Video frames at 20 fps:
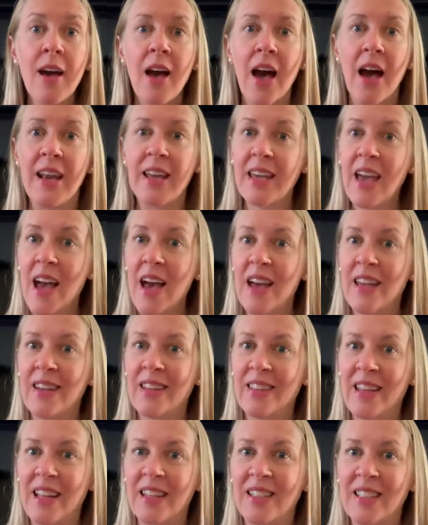And again,
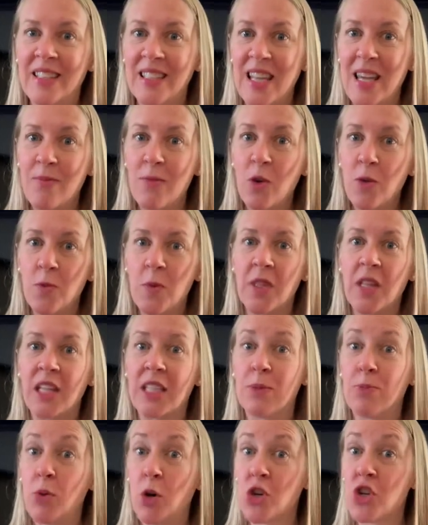that's the same movement,
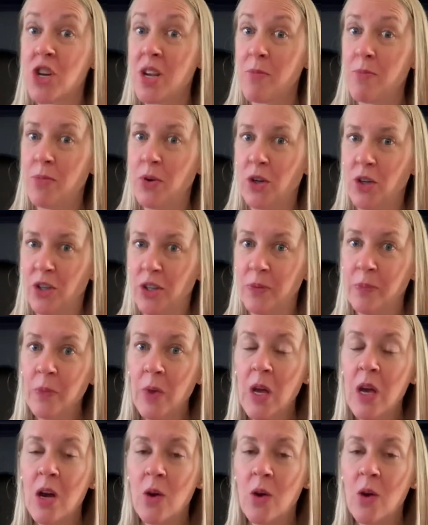that's push and pull.